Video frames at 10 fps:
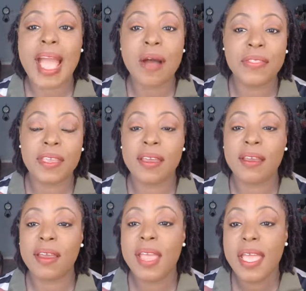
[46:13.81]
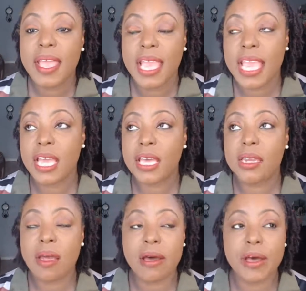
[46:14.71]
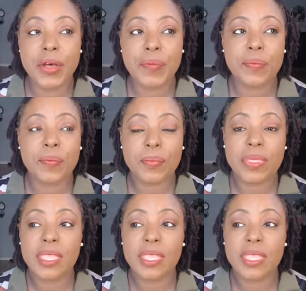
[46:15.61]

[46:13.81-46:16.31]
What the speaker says: out there and kind